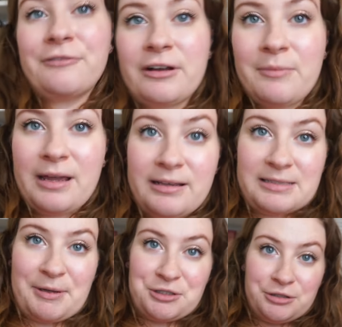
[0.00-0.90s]
front of my
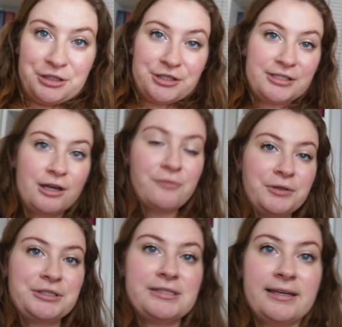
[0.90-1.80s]
special edition shelf,
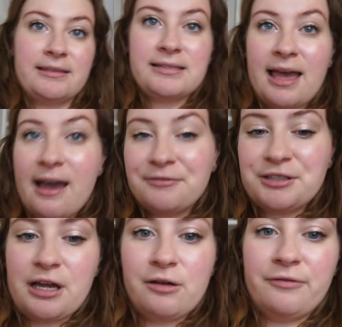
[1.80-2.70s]
which is like this half
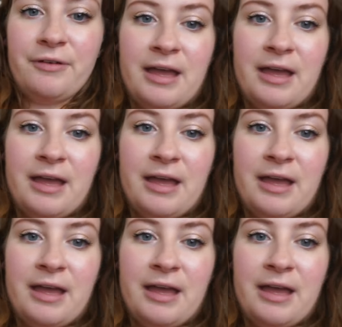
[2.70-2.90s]
shelf